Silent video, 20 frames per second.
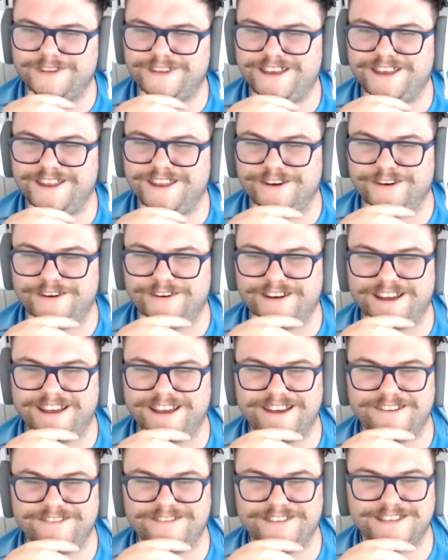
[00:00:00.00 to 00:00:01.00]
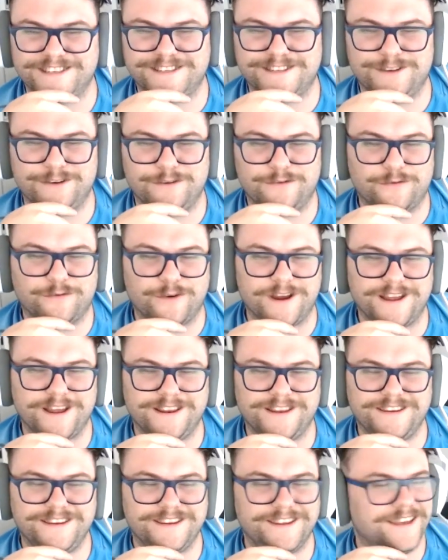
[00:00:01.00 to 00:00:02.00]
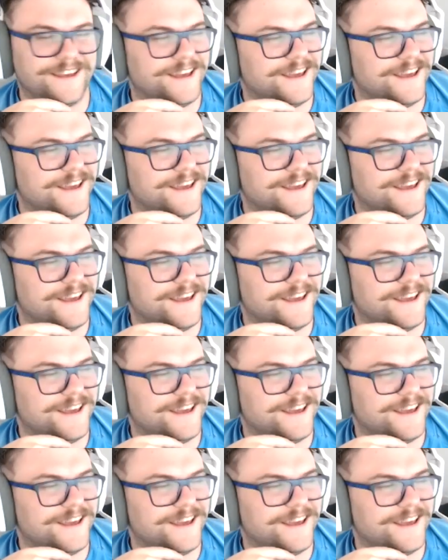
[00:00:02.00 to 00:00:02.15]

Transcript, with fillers: you know, I have this friend